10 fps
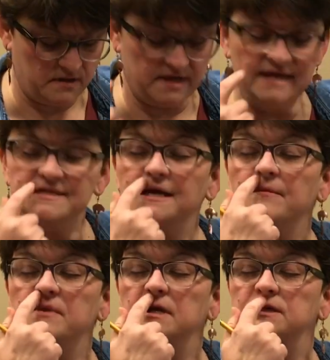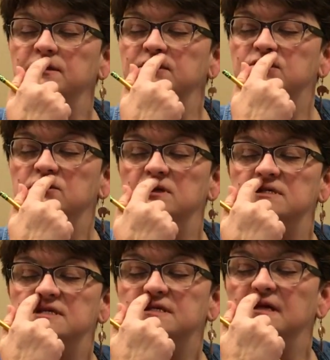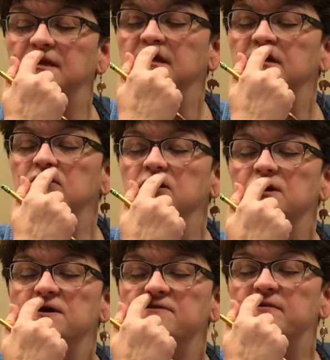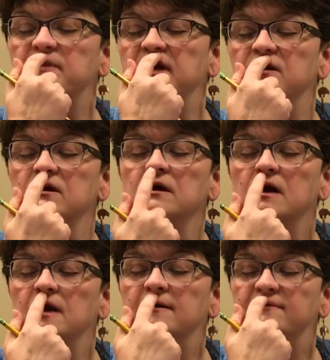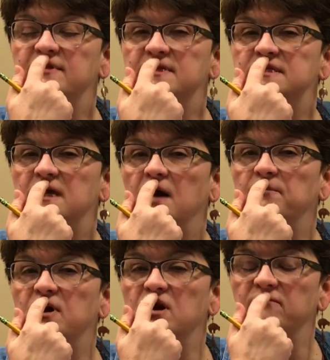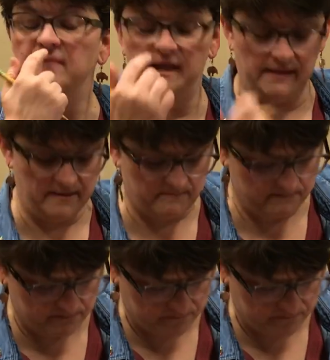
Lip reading: The next thing I'm going to do is draw just a little curve up here for this top part of my lip,